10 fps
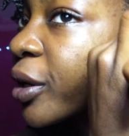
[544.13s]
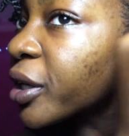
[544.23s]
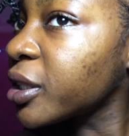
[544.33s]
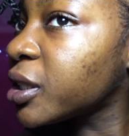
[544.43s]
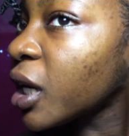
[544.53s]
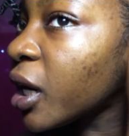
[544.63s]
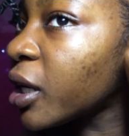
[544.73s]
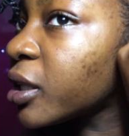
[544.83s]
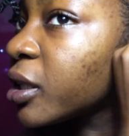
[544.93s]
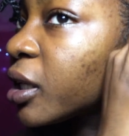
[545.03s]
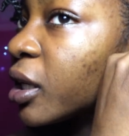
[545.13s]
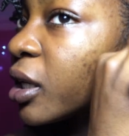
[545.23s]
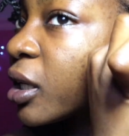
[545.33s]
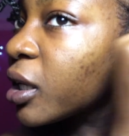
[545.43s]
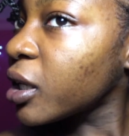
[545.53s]
you're done,
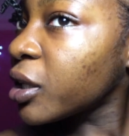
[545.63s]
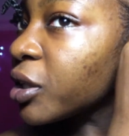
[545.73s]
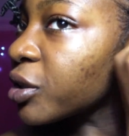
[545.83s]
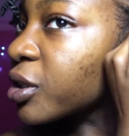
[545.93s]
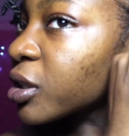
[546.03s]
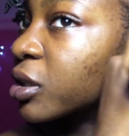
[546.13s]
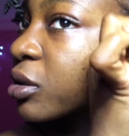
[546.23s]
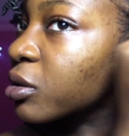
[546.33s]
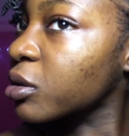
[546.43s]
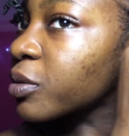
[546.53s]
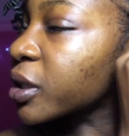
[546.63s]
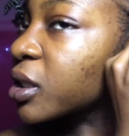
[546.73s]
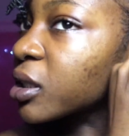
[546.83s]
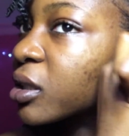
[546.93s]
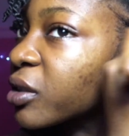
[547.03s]
you just
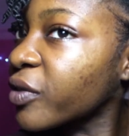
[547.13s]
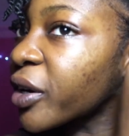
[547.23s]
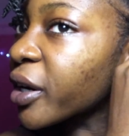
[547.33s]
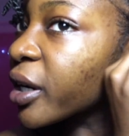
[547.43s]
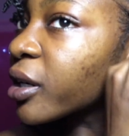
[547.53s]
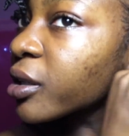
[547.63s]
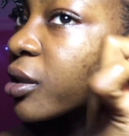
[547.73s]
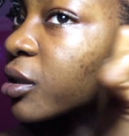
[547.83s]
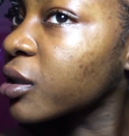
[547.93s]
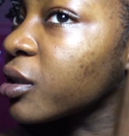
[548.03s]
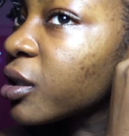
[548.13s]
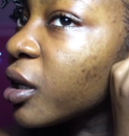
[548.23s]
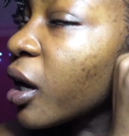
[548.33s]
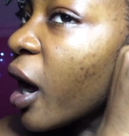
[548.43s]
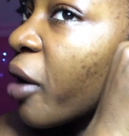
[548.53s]
twist till the very end.
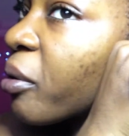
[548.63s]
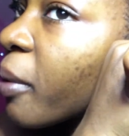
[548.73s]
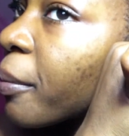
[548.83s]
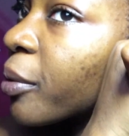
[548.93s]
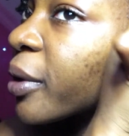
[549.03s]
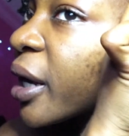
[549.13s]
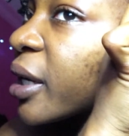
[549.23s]
And remember what I